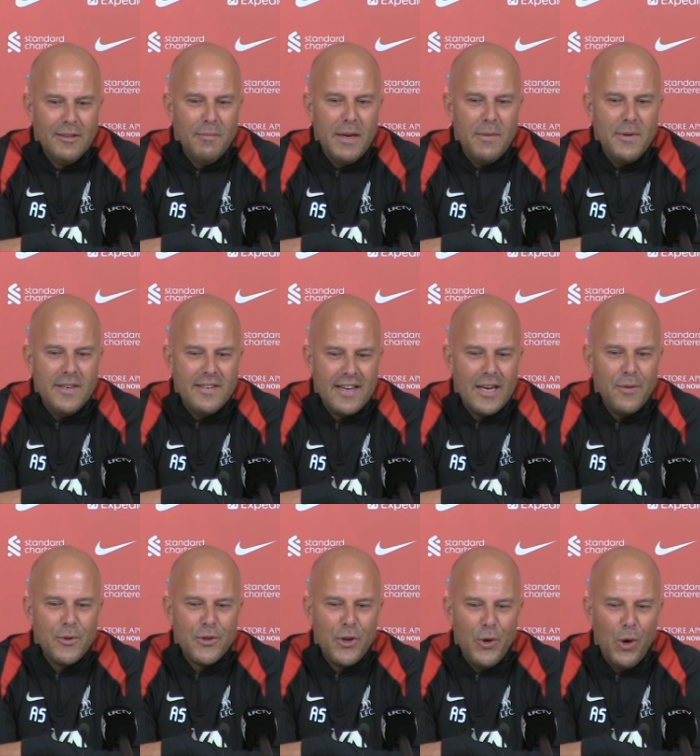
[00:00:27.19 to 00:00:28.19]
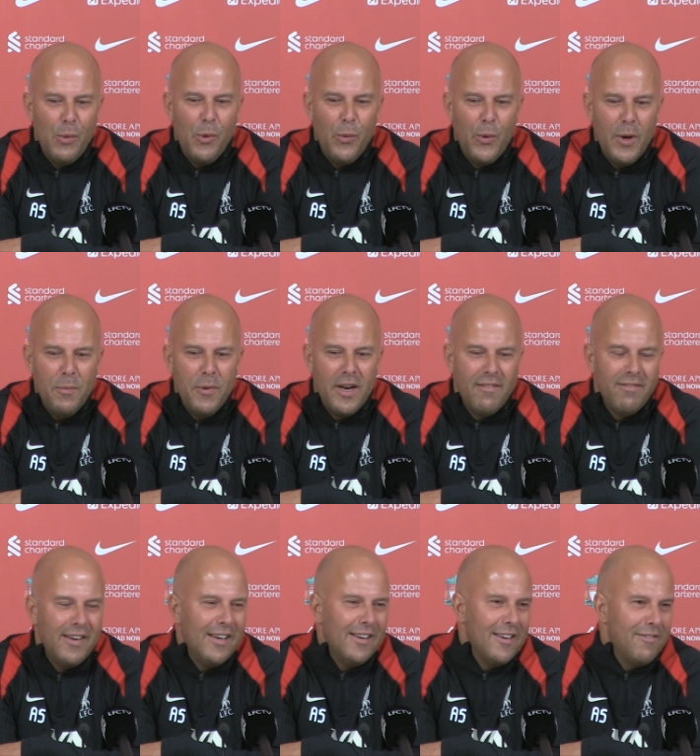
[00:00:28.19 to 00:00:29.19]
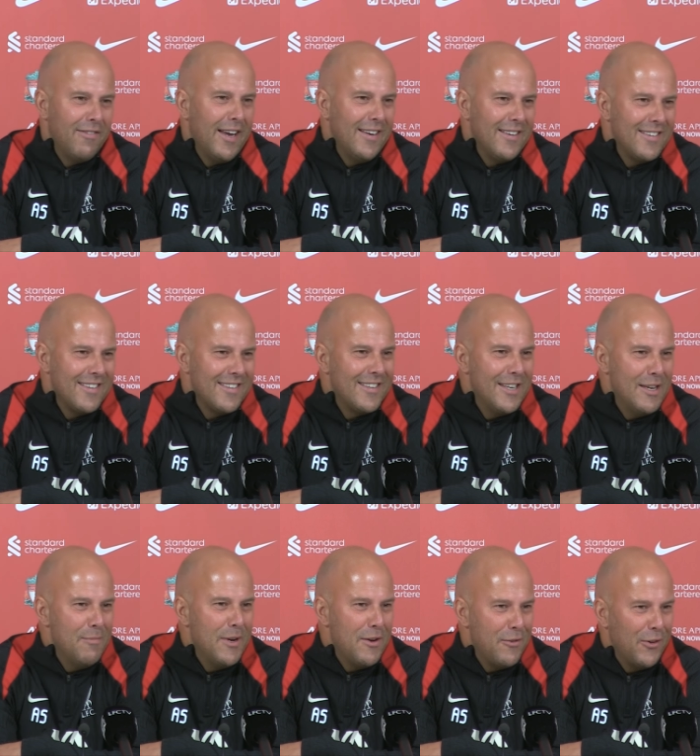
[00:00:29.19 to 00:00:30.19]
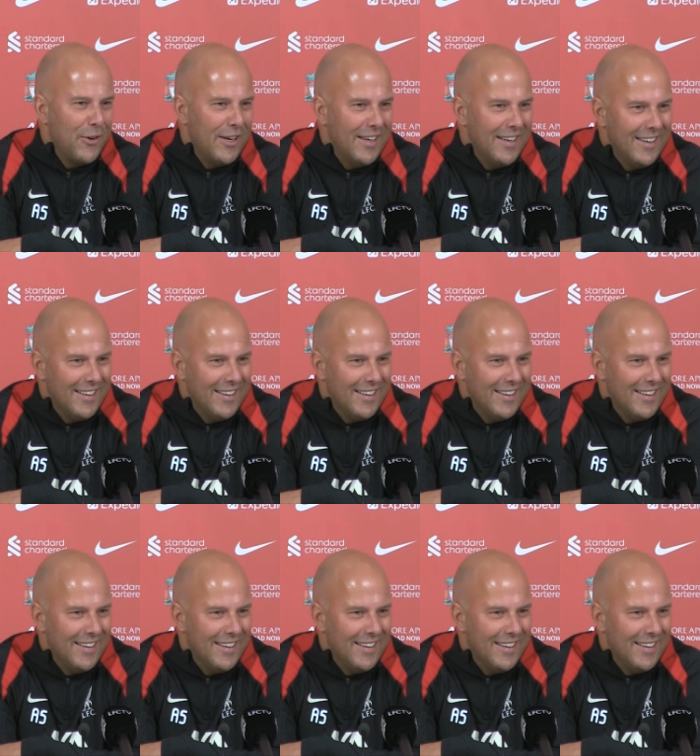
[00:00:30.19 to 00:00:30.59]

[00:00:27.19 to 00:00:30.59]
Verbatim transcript: maybe he said it was the normal one, but I think the fans see him differently.